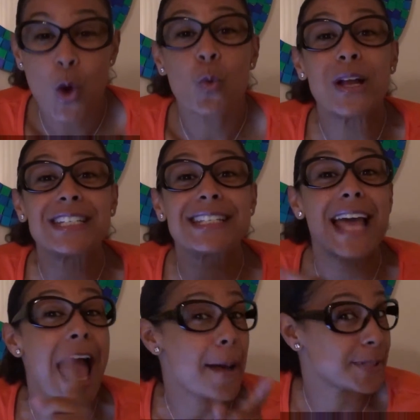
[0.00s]
which
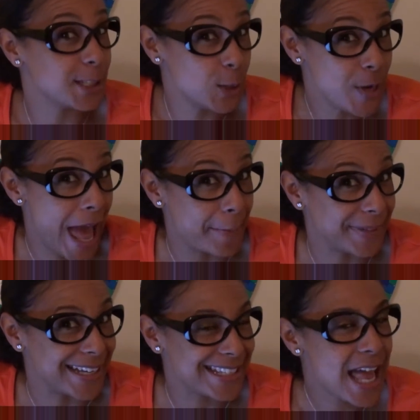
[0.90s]
is absolute
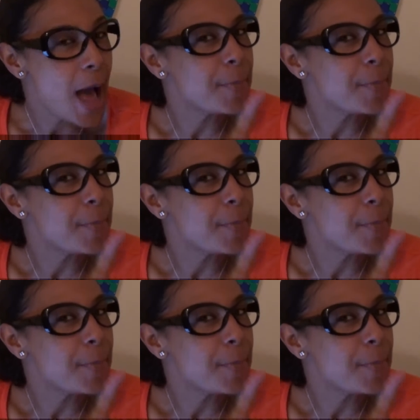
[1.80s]
happiness.